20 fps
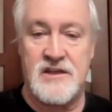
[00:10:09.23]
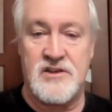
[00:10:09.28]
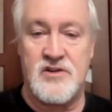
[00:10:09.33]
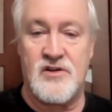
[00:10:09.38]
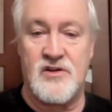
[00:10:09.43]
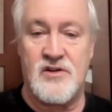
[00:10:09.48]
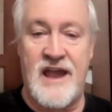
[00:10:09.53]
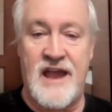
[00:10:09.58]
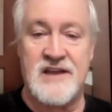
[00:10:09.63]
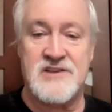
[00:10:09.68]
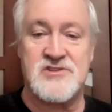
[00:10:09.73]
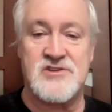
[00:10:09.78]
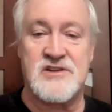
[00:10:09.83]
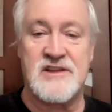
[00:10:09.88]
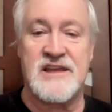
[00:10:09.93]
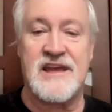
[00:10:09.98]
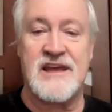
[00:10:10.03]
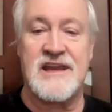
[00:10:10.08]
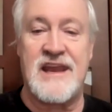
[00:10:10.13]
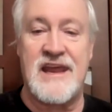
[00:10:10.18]
You're
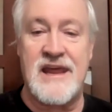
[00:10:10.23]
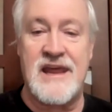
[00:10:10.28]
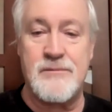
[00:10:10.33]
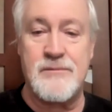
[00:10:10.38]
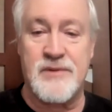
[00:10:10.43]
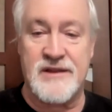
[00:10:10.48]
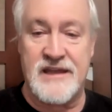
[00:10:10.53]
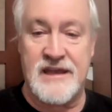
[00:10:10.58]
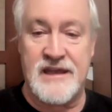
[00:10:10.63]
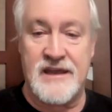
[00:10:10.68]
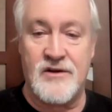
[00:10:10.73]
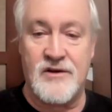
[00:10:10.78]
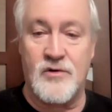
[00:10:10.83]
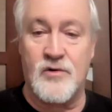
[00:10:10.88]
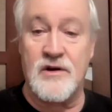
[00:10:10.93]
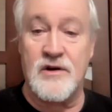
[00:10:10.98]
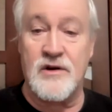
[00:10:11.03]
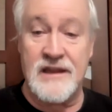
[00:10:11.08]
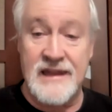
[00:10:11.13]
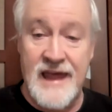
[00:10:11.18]
actually enabling
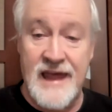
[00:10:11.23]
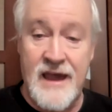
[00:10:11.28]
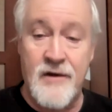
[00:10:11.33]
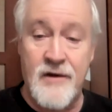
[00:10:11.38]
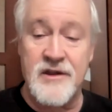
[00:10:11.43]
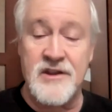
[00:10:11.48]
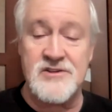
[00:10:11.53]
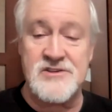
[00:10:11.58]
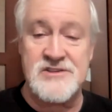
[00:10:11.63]
or allowing